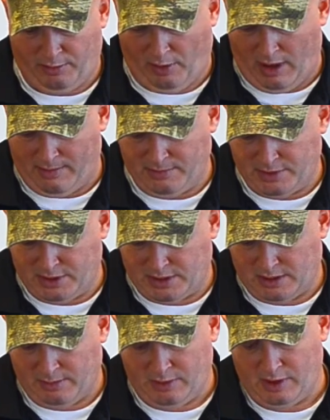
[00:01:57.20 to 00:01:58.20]
of the problems that
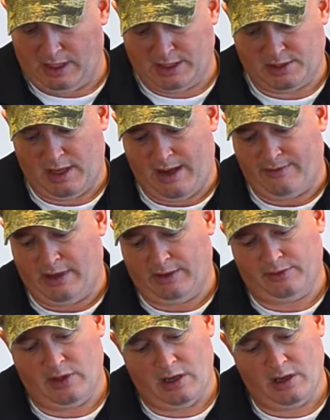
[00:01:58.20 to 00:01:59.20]
some of you guys are having
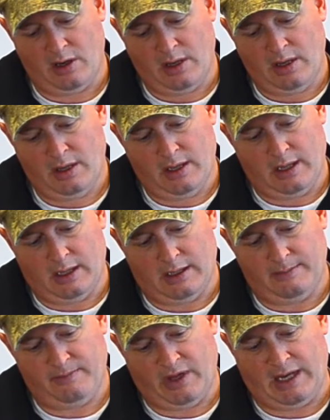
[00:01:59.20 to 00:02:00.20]
out there,
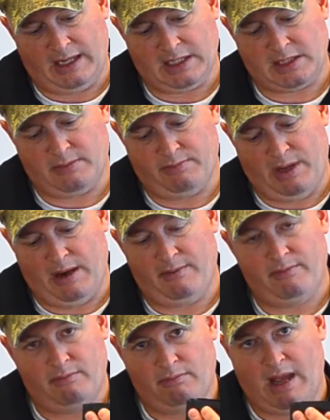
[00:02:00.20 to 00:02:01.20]
and I get some bent
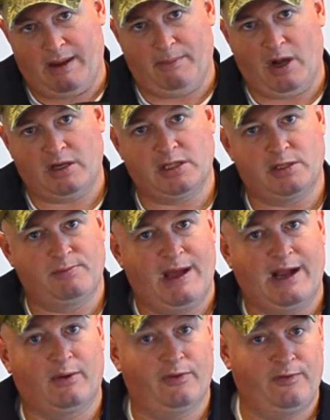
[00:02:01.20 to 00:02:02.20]
mag boxes
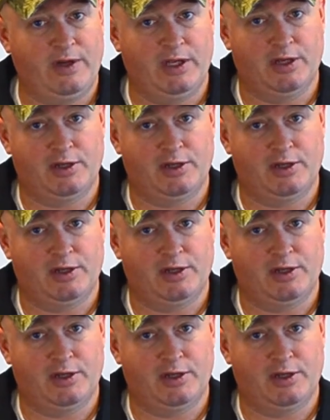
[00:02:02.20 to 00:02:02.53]
back with feed